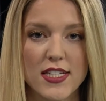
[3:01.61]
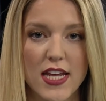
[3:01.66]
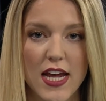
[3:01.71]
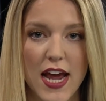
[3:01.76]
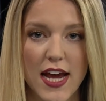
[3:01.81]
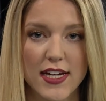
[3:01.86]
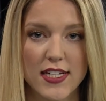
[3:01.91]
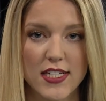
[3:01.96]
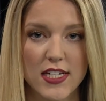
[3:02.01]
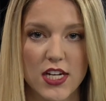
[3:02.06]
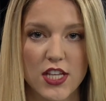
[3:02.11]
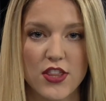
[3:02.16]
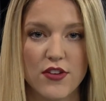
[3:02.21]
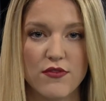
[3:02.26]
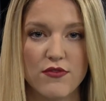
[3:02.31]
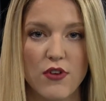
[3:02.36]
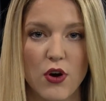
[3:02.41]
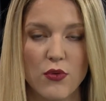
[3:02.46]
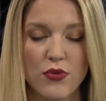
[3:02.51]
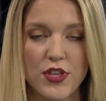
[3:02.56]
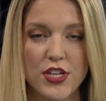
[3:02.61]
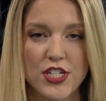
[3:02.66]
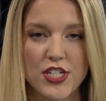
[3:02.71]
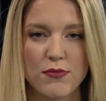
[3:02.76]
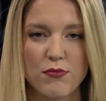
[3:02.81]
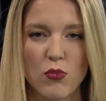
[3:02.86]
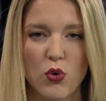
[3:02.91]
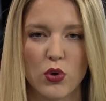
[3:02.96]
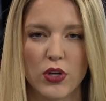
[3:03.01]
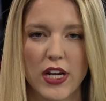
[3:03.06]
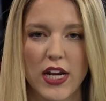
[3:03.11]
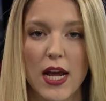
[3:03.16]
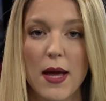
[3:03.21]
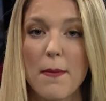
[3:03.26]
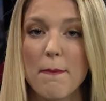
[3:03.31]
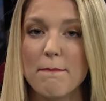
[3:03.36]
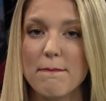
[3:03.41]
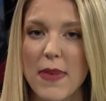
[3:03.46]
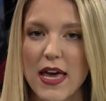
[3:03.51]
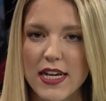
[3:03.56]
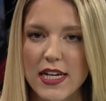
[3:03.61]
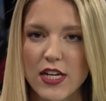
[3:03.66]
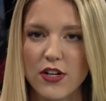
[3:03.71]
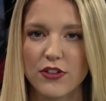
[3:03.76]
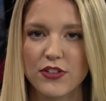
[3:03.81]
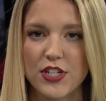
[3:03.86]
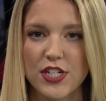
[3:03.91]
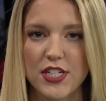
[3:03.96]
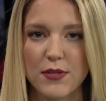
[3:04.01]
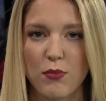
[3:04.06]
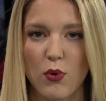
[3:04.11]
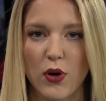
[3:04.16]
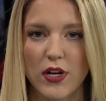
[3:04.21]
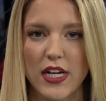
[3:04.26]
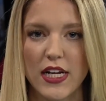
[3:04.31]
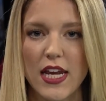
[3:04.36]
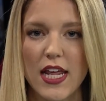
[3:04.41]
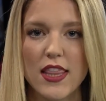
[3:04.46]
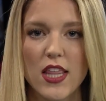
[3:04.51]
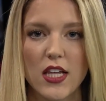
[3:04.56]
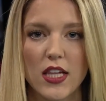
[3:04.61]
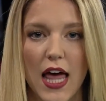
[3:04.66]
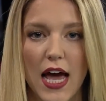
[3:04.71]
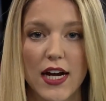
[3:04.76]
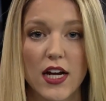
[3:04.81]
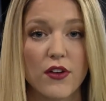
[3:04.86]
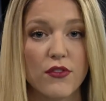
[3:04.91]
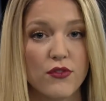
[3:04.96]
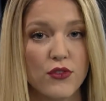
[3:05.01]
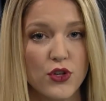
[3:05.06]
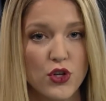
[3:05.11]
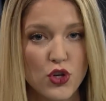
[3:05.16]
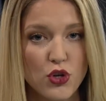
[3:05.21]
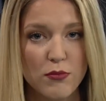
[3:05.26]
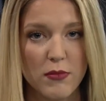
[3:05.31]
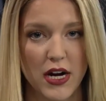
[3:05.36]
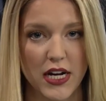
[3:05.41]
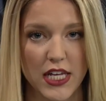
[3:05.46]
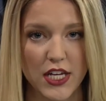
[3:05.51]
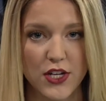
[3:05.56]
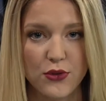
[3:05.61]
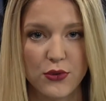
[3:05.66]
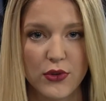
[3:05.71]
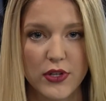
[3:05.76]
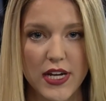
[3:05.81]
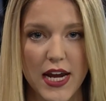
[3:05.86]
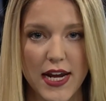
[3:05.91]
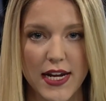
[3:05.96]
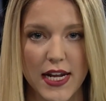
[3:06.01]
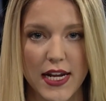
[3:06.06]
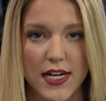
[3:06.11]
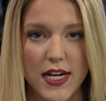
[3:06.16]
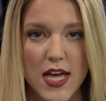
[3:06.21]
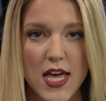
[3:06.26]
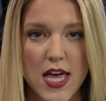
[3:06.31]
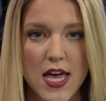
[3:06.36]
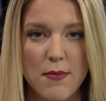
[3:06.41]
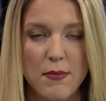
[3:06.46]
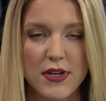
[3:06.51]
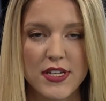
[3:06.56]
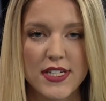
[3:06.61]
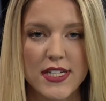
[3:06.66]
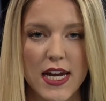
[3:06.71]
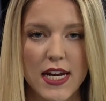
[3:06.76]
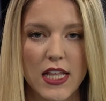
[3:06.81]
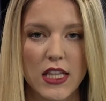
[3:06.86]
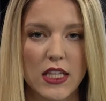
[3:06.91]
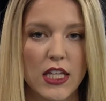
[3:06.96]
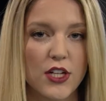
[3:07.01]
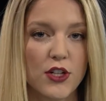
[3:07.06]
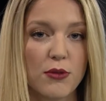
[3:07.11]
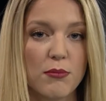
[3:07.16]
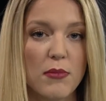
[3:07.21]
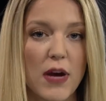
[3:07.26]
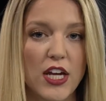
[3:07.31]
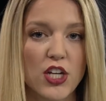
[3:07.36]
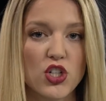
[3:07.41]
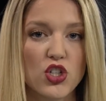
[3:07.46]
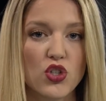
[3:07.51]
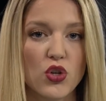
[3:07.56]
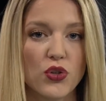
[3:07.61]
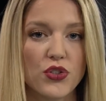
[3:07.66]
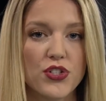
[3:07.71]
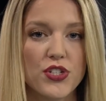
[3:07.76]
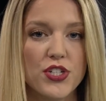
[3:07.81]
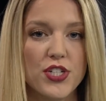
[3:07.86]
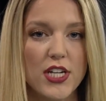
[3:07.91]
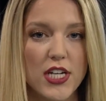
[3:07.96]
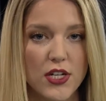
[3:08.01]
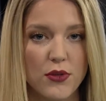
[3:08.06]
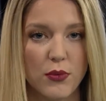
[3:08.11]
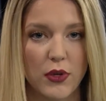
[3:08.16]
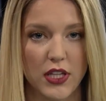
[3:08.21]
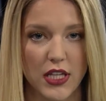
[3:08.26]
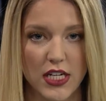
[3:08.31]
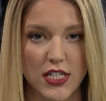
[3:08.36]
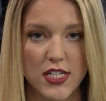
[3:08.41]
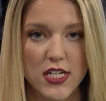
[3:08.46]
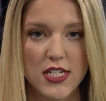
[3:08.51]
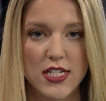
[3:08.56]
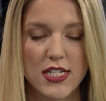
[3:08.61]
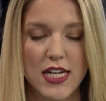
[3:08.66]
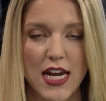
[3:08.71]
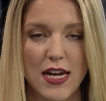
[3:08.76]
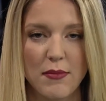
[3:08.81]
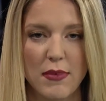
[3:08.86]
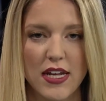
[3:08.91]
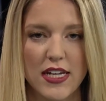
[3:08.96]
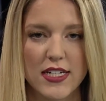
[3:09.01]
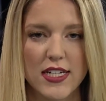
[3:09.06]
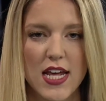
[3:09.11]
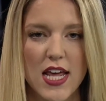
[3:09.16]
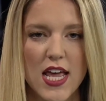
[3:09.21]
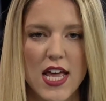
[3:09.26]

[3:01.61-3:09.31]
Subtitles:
they exited the vote this morning. Many are disappointed in the lack of new money created. But Senate Leader Mike Schultz did release a statement.